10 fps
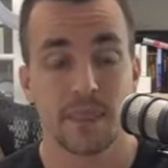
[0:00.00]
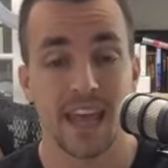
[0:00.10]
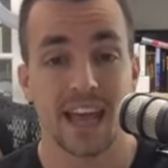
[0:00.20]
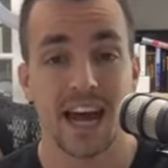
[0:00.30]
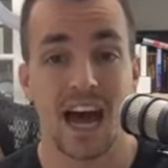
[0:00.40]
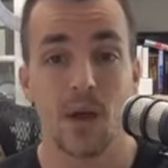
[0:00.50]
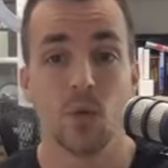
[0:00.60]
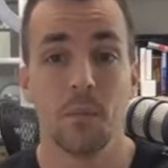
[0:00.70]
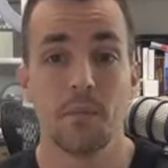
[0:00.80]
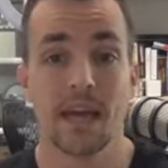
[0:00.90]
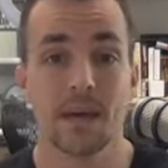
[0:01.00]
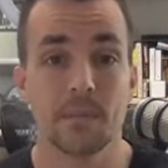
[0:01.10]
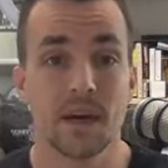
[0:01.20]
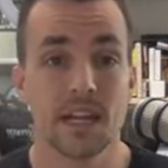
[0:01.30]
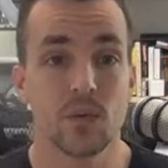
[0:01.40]
and I will make
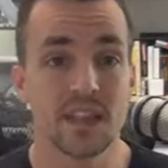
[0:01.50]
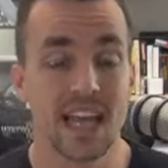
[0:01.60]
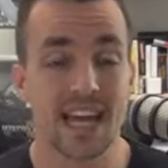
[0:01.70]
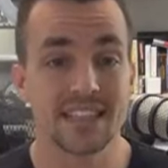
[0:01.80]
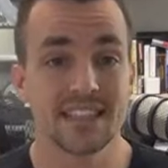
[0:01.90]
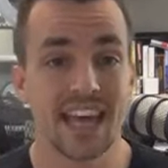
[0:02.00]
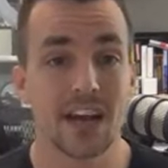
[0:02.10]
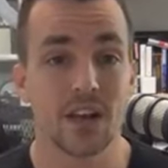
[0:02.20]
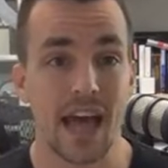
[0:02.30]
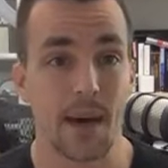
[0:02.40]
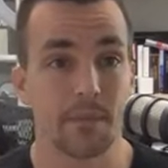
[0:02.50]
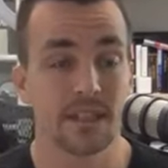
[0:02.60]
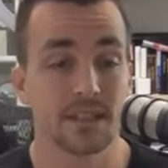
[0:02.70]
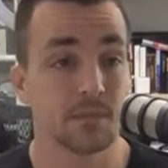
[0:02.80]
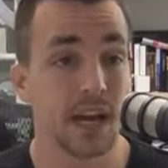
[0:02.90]
money when that sale
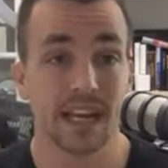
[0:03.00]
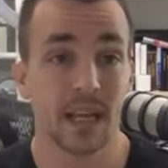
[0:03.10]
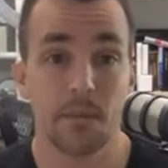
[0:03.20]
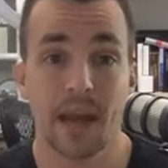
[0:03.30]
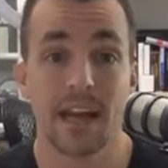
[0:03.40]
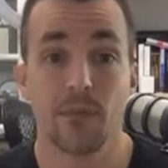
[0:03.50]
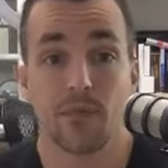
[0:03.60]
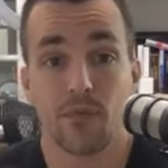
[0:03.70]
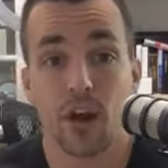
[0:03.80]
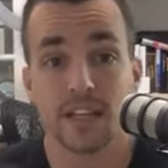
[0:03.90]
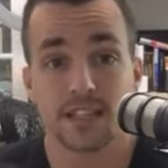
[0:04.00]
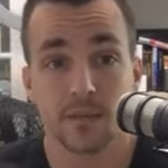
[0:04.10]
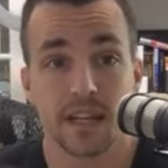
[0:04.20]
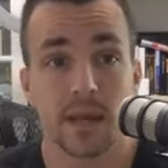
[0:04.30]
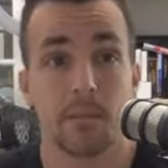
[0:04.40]
happens. I'm not getting paid up front. I'm
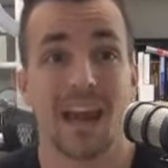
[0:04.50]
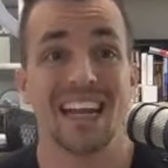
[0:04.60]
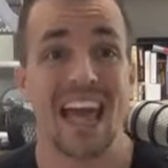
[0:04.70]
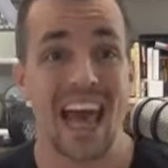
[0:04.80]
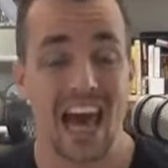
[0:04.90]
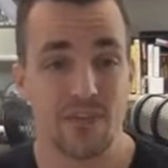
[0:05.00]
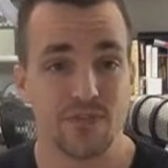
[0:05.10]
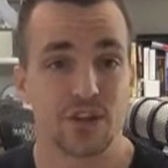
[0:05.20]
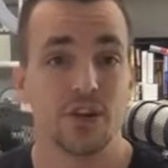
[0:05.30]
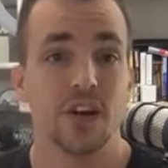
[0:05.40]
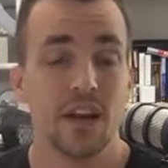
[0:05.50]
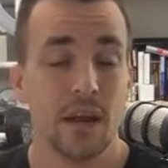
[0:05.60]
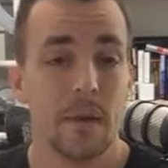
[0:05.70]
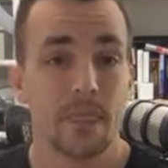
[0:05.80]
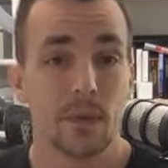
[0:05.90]
getting paid after
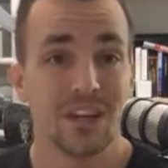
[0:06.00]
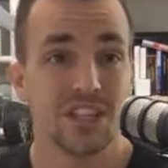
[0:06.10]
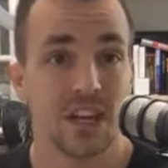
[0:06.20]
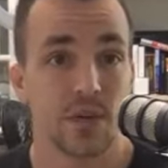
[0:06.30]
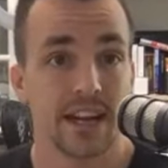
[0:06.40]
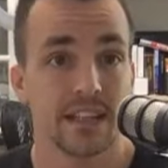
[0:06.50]
we generate